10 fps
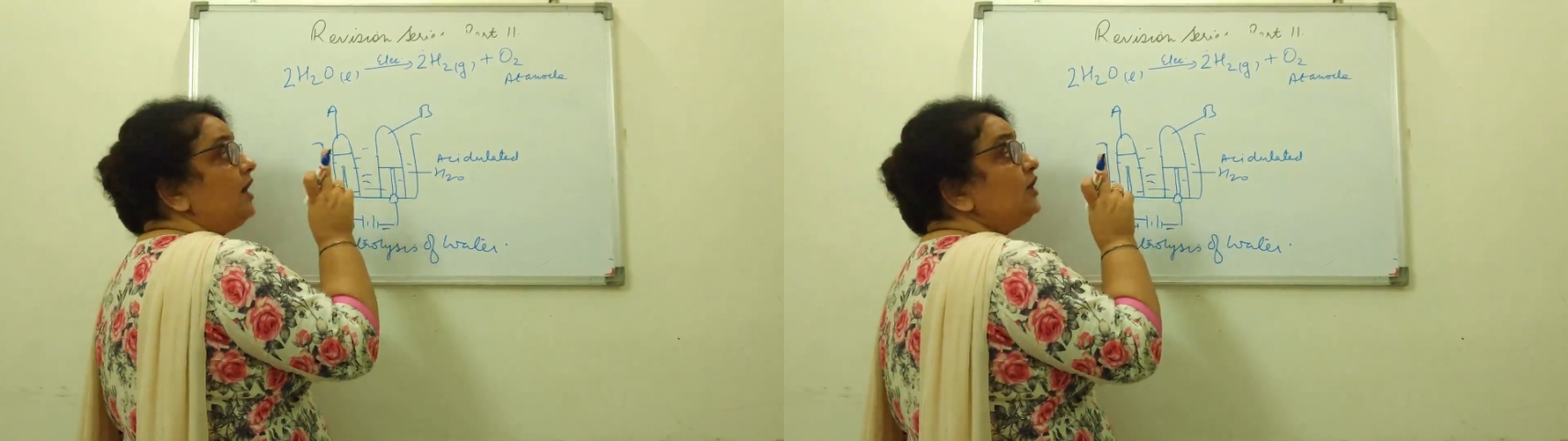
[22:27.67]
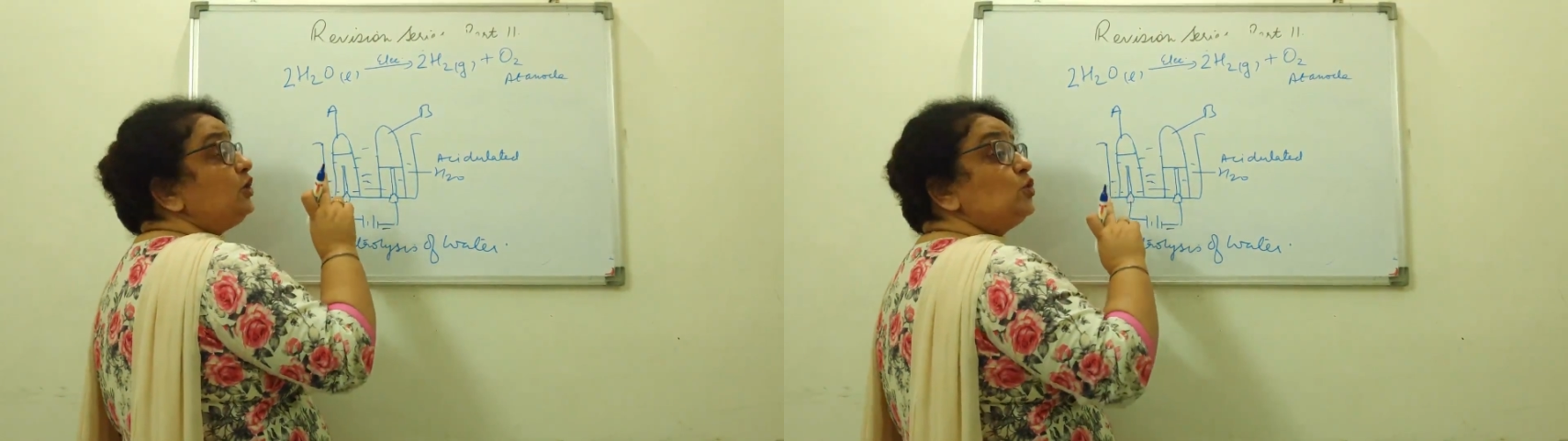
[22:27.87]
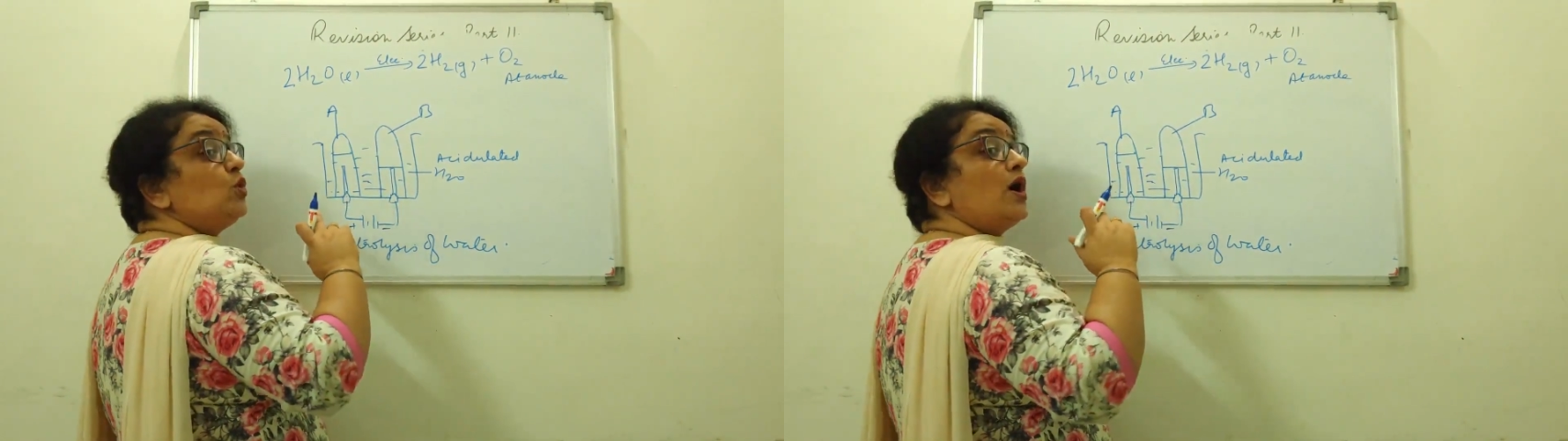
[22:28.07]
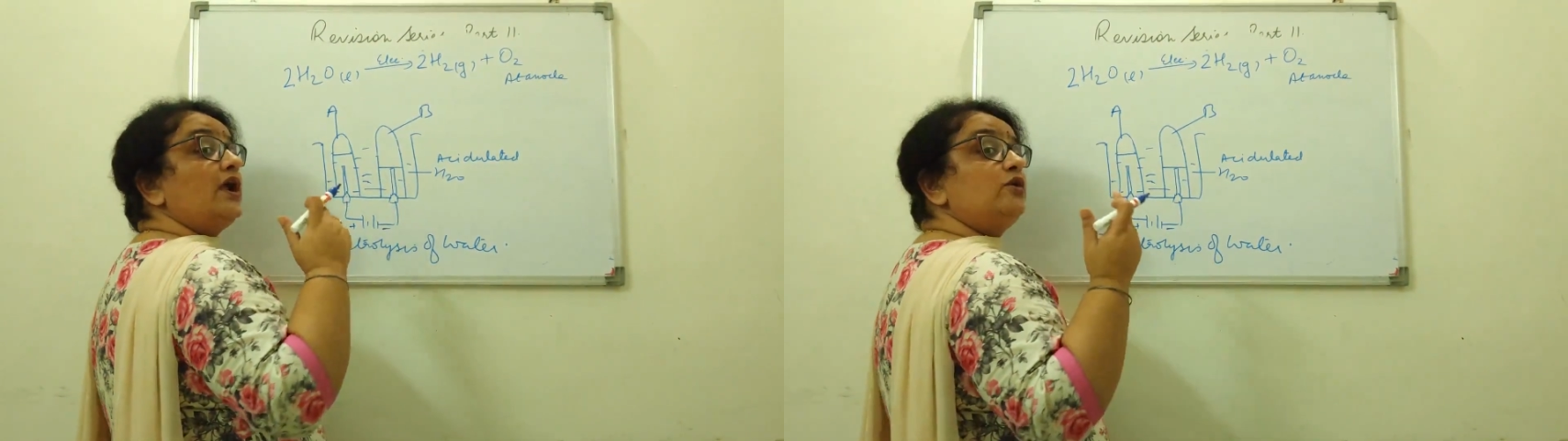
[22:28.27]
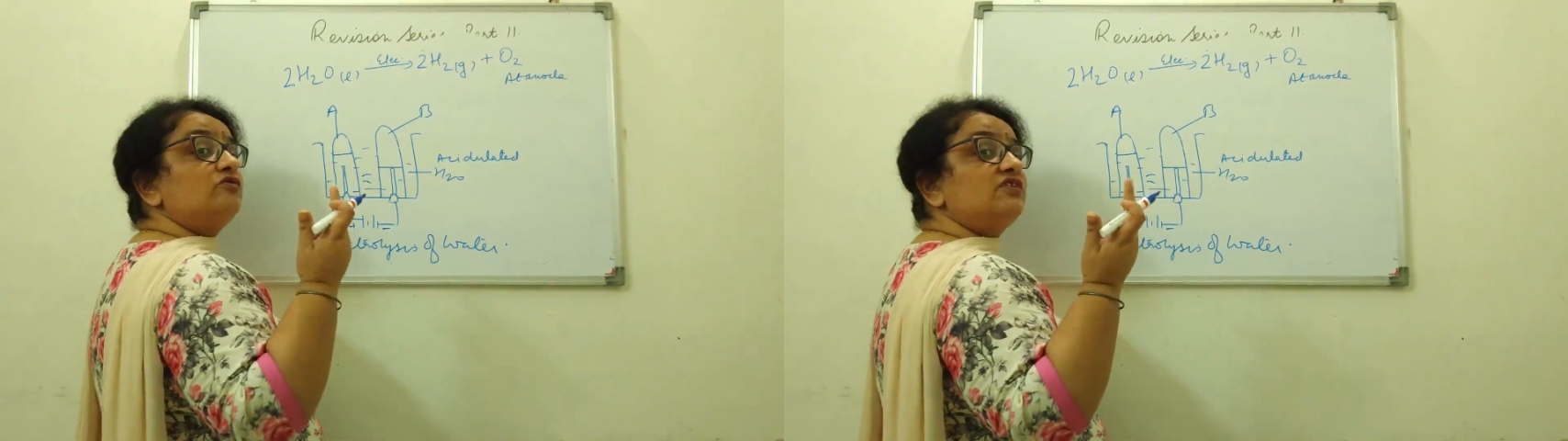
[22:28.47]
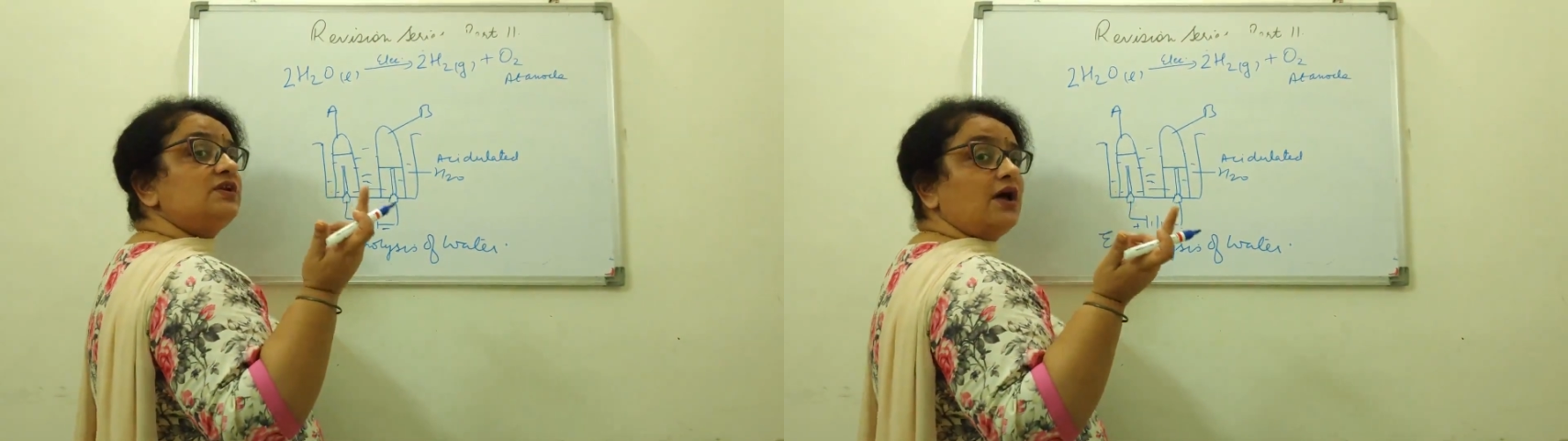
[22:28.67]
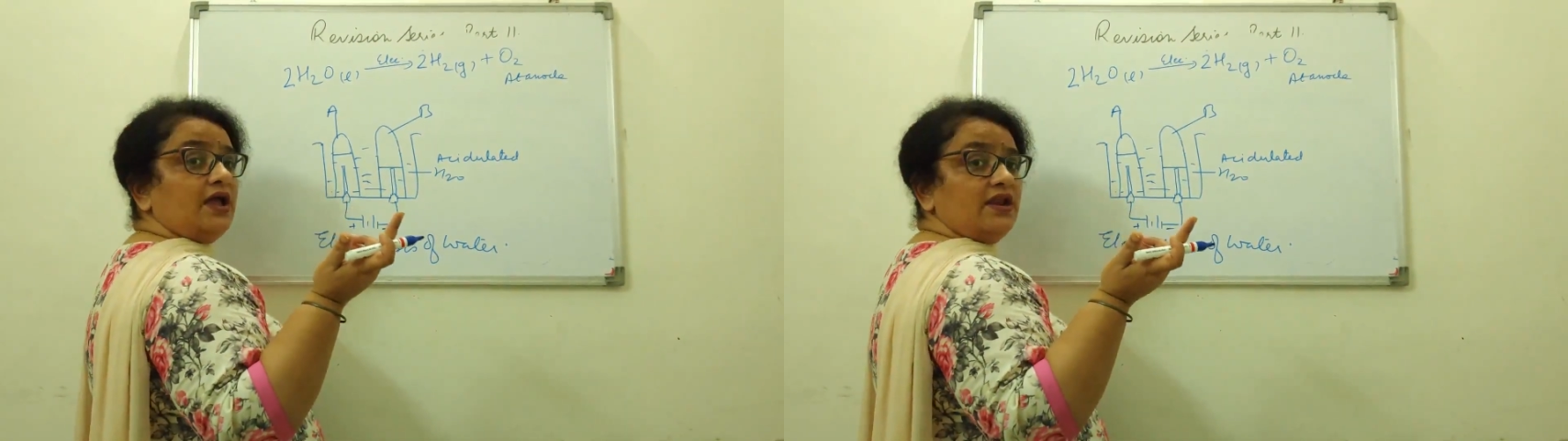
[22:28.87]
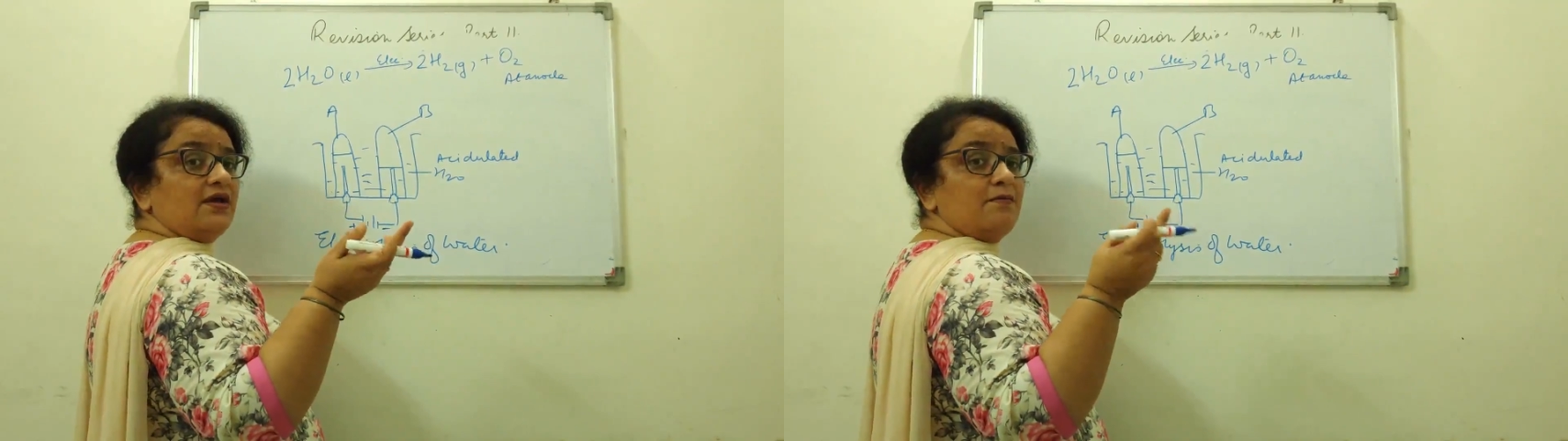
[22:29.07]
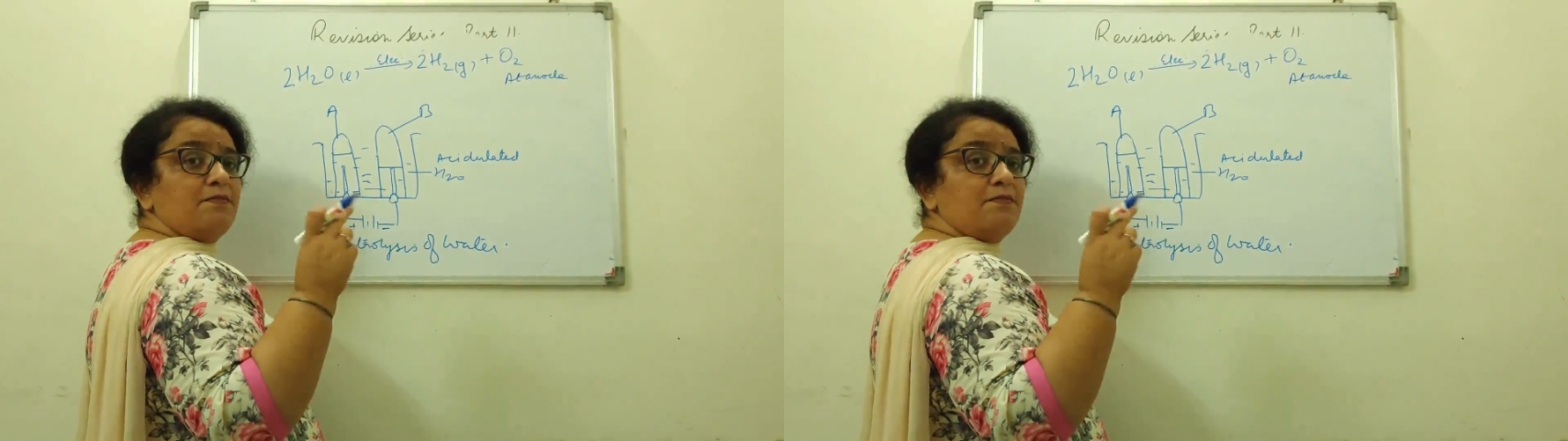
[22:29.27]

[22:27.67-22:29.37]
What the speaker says: and 2 hydrogen ion